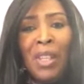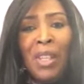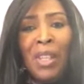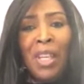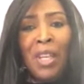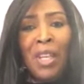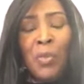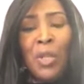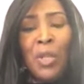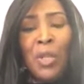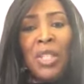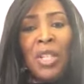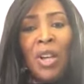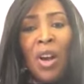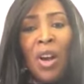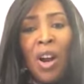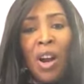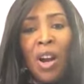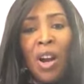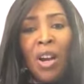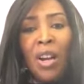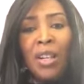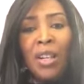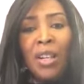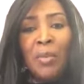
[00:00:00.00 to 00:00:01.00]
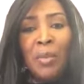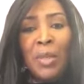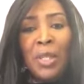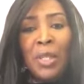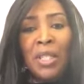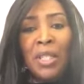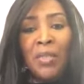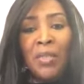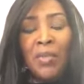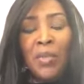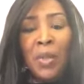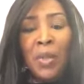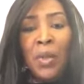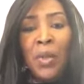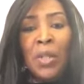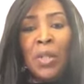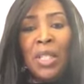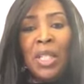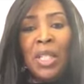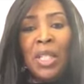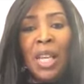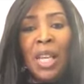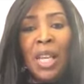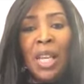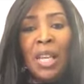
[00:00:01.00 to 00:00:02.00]
it was hard. It was difficult
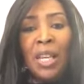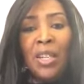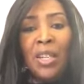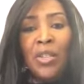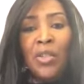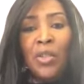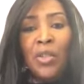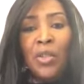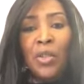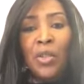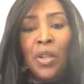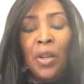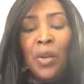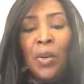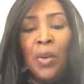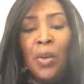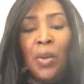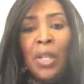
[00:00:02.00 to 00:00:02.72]
to gauge, and